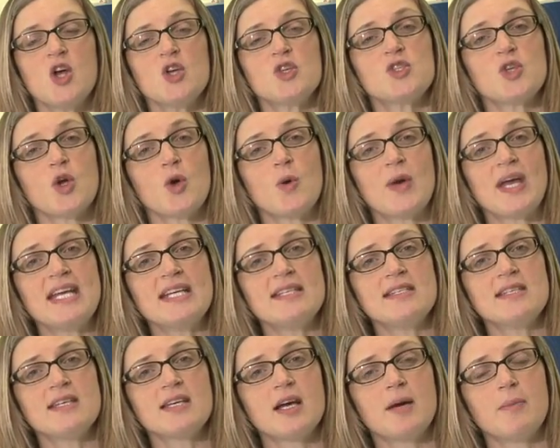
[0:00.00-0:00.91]
So
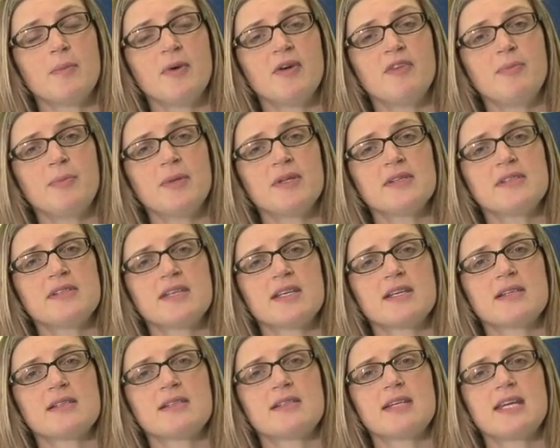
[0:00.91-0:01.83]
heating above plus
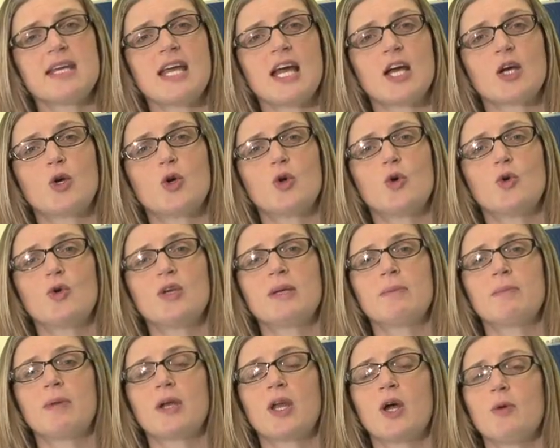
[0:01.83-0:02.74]
60 and
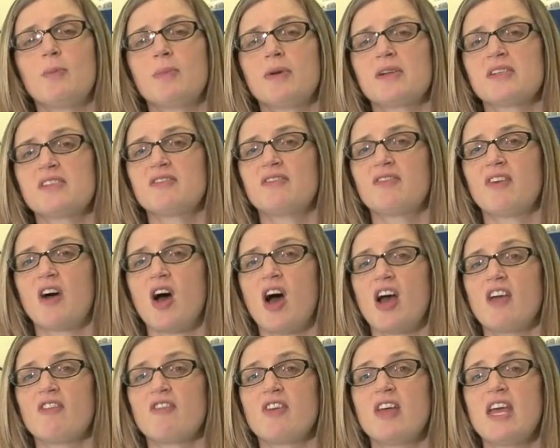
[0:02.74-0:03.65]
cooling below plus
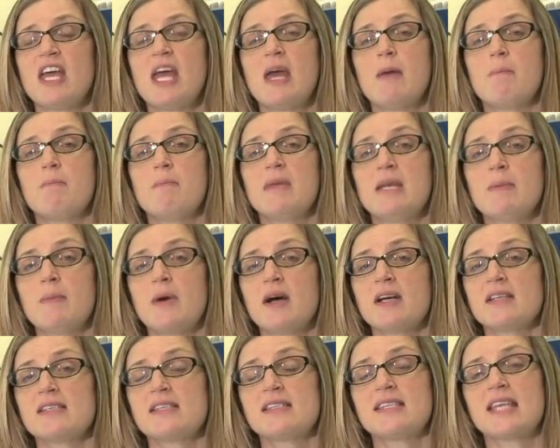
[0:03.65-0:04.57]
5
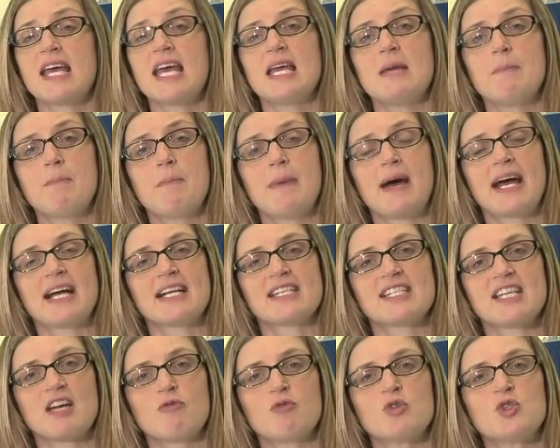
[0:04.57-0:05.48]
minimises their
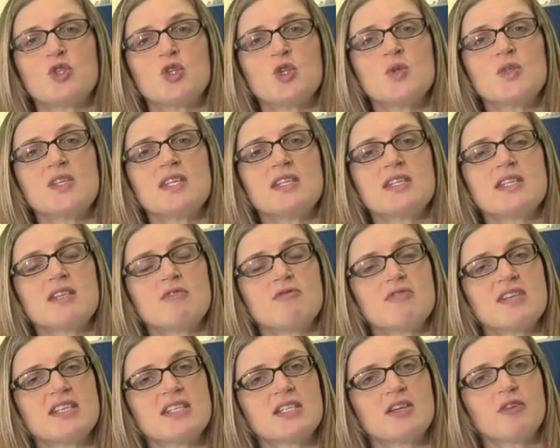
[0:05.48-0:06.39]
impact and reduces the
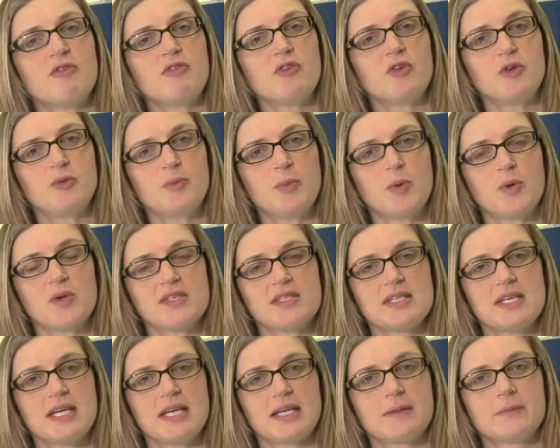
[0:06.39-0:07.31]
risk of food
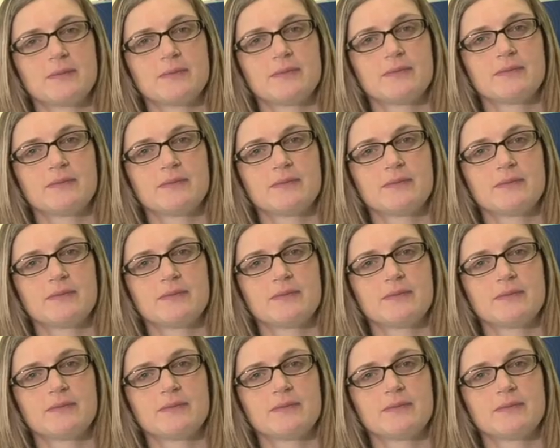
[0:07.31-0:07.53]
poisoning.